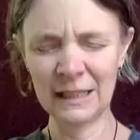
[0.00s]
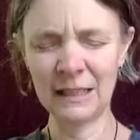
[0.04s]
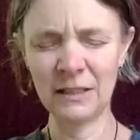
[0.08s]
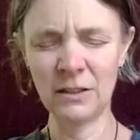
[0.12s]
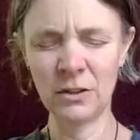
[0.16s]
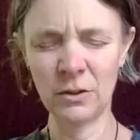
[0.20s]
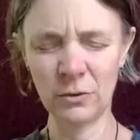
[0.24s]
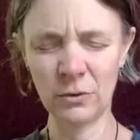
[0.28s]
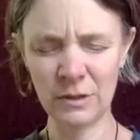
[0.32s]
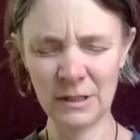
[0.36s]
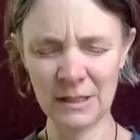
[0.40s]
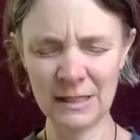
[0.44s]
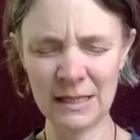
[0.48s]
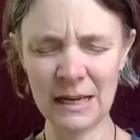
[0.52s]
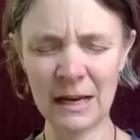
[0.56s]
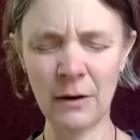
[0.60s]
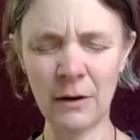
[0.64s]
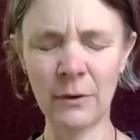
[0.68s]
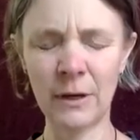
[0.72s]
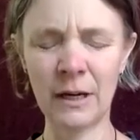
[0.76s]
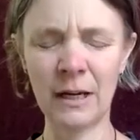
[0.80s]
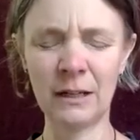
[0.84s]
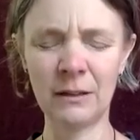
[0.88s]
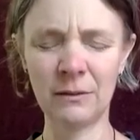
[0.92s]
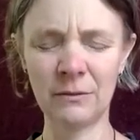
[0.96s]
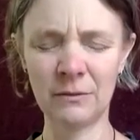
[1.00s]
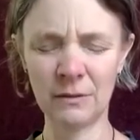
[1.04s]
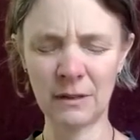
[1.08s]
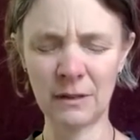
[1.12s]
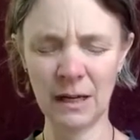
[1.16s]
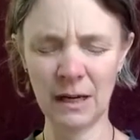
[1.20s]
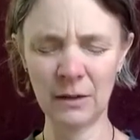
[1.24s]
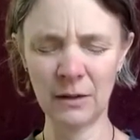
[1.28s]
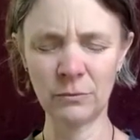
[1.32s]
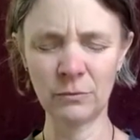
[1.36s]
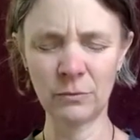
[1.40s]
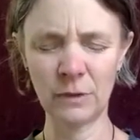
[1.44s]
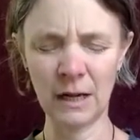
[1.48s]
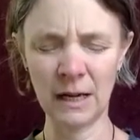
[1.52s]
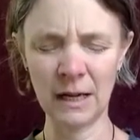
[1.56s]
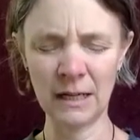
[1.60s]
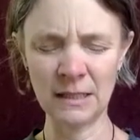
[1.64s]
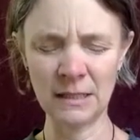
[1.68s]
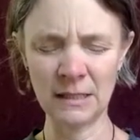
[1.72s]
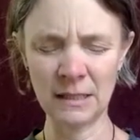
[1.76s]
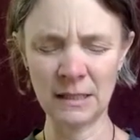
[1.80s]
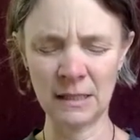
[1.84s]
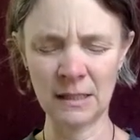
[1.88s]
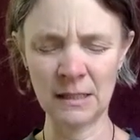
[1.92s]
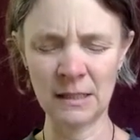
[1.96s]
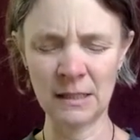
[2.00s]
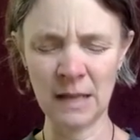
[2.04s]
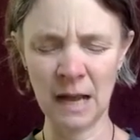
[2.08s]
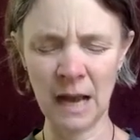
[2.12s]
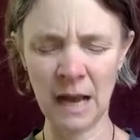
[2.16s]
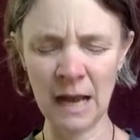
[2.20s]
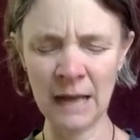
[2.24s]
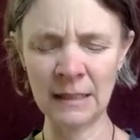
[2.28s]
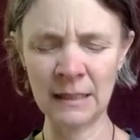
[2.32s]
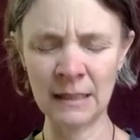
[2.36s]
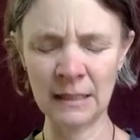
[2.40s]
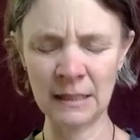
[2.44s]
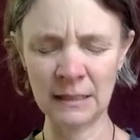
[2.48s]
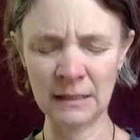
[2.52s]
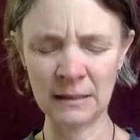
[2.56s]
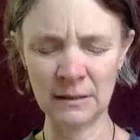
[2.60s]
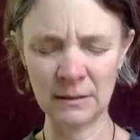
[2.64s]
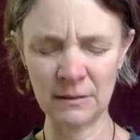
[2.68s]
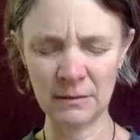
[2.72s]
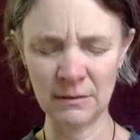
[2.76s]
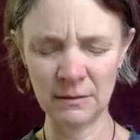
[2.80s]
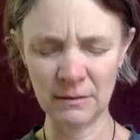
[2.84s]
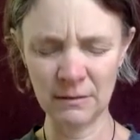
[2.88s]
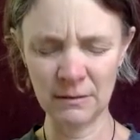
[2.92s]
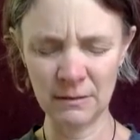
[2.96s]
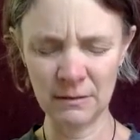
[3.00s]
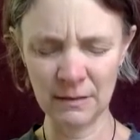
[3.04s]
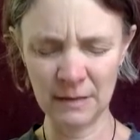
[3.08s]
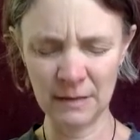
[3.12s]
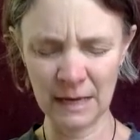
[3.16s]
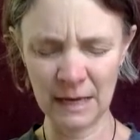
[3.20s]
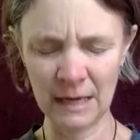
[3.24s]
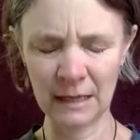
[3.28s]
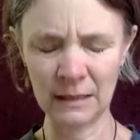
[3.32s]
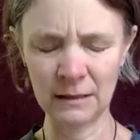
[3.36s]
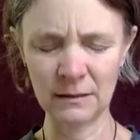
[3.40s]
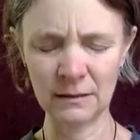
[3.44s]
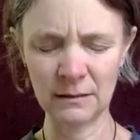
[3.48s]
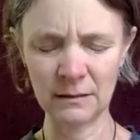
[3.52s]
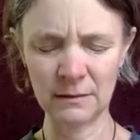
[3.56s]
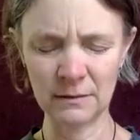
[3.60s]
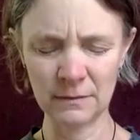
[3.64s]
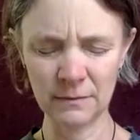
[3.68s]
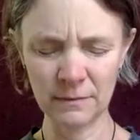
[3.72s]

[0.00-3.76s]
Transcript: I noticed how I decided that